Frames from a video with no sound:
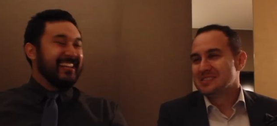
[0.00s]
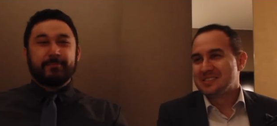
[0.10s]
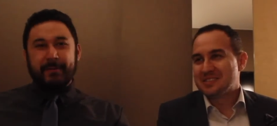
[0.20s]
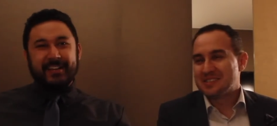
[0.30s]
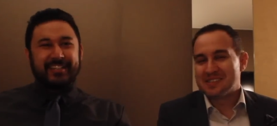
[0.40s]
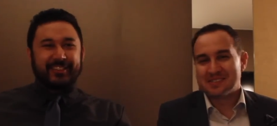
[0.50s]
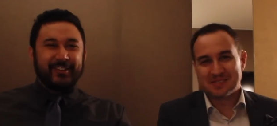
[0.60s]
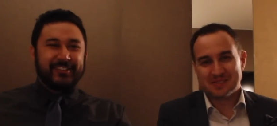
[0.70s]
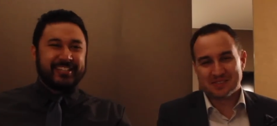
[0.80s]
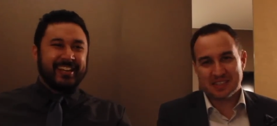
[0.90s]
Speaker 1: and it's PG
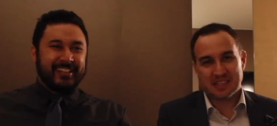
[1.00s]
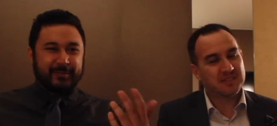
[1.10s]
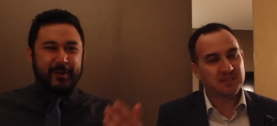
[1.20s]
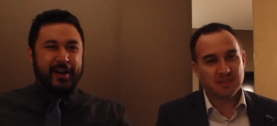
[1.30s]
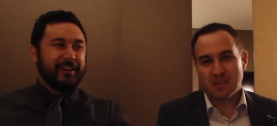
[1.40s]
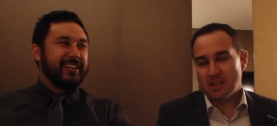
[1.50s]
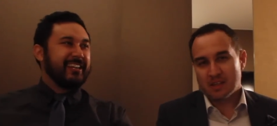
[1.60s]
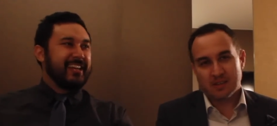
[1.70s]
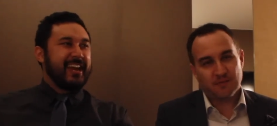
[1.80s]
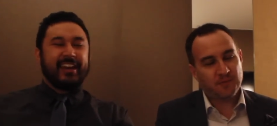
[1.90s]
thirteen as well,
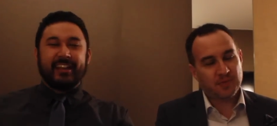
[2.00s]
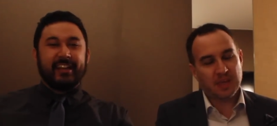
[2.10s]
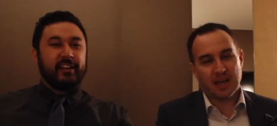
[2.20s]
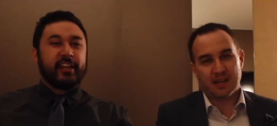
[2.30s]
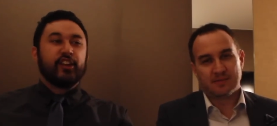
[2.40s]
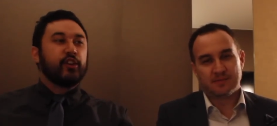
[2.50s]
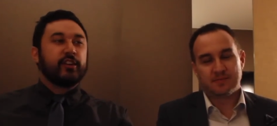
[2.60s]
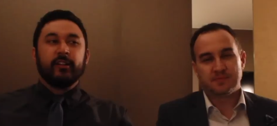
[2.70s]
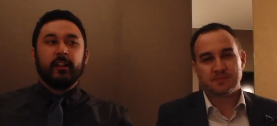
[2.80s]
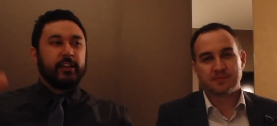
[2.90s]
and yeah, and, and yeah. like you
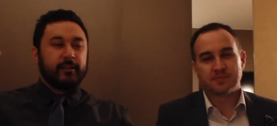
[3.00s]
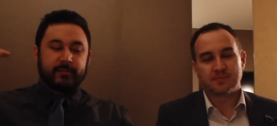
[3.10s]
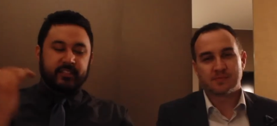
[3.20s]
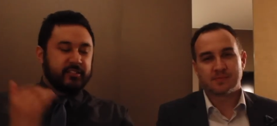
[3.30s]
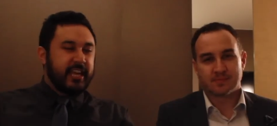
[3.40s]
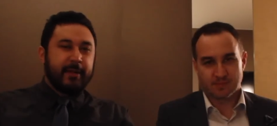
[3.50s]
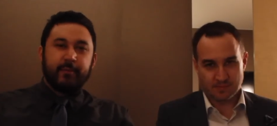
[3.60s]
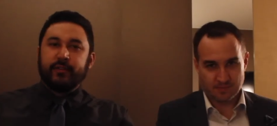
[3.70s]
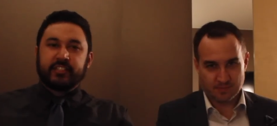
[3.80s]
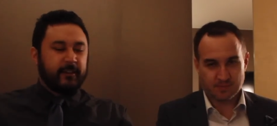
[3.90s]
could, it's a good date
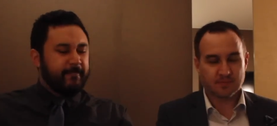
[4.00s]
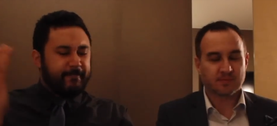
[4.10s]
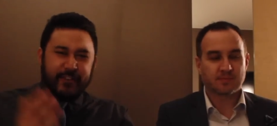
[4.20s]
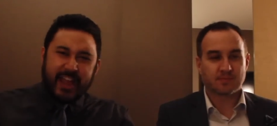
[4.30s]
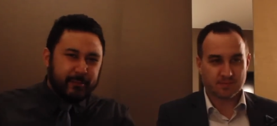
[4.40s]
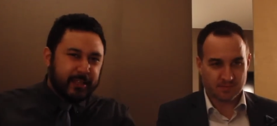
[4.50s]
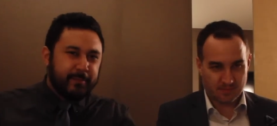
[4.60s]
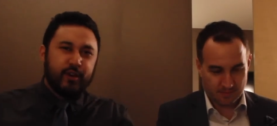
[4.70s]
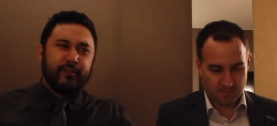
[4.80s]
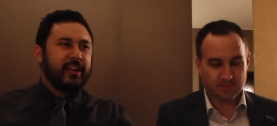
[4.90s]
movie. It's a good family
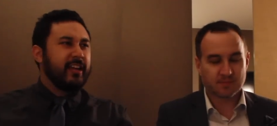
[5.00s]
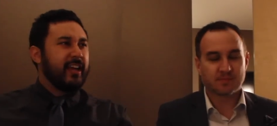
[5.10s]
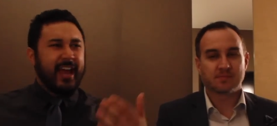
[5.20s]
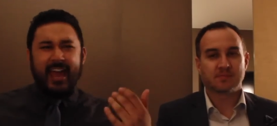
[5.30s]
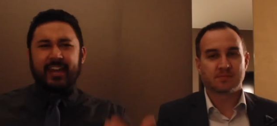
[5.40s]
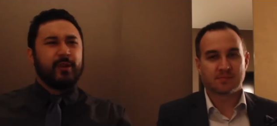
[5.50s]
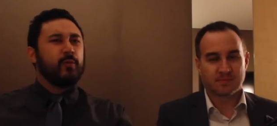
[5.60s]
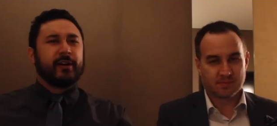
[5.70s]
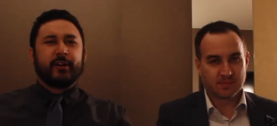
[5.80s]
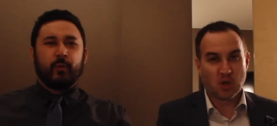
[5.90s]
movie. Mm.
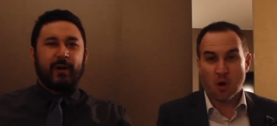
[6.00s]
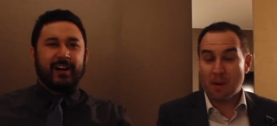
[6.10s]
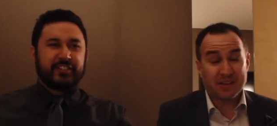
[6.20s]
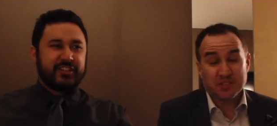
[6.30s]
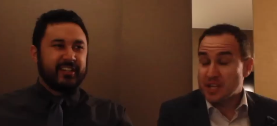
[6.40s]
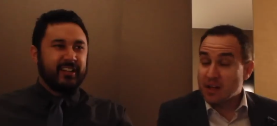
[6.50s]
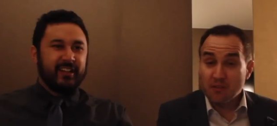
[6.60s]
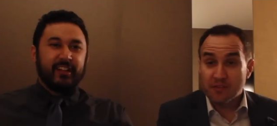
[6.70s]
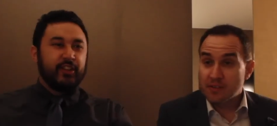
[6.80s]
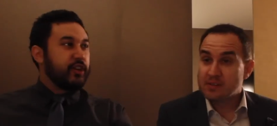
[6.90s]
Anyone could go watch by
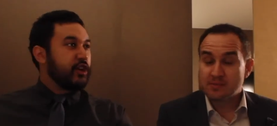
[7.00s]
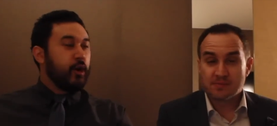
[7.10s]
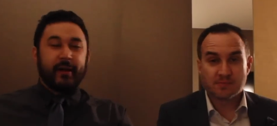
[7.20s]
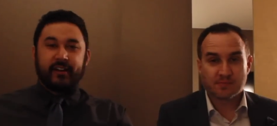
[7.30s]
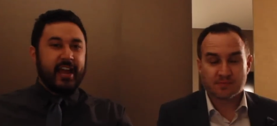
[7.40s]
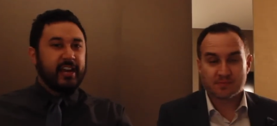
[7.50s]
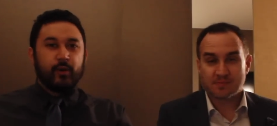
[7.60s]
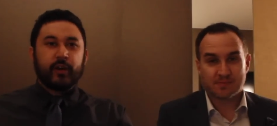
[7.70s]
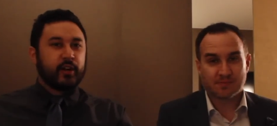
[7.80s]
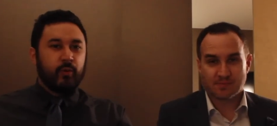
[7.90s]
yourself. You could go by
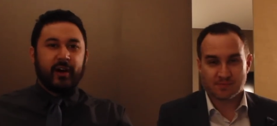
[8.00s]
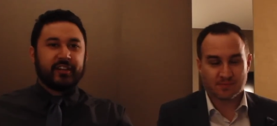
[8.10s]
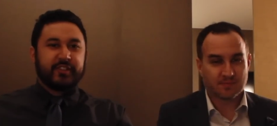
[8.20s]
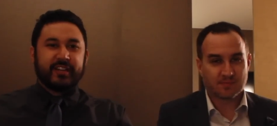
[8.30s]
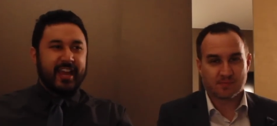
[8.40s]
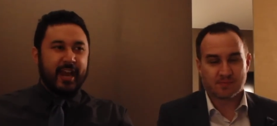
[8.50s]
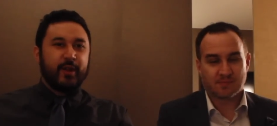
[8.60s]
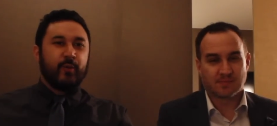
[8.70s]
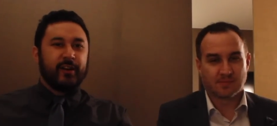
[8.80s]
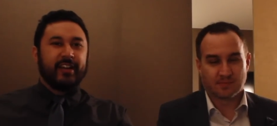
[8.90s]
anyone could watch it.
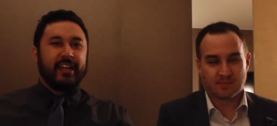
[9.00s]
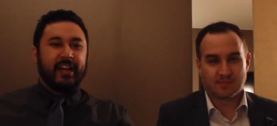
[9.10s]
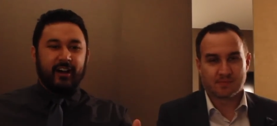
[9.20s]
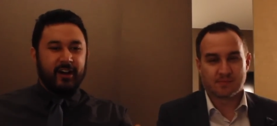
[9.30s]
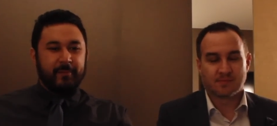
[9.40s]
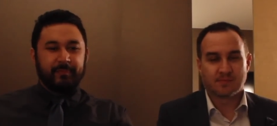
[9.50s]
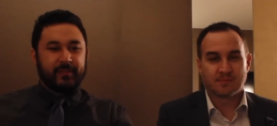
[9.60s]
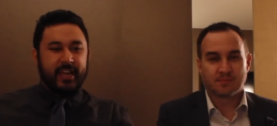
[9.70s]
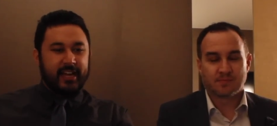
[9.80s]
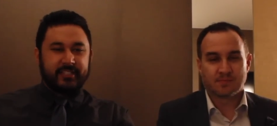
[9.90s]
Anyone. Um,
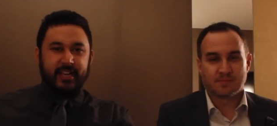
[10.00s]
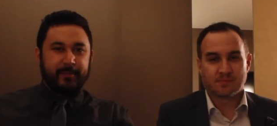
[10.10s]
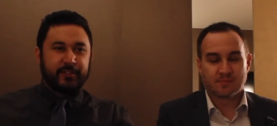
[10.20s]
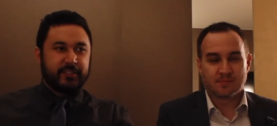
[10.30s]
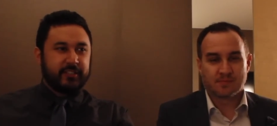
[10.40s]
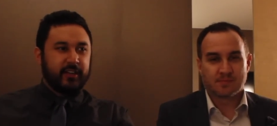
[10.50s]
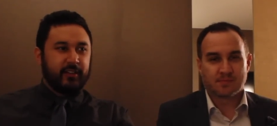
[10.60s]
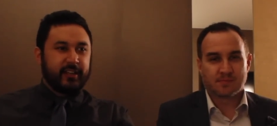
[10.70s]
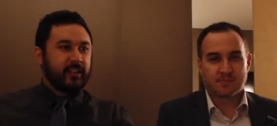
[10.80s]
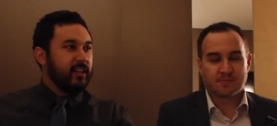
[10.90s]
yeah, Damien Chazelle
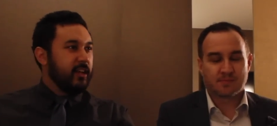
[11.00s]
like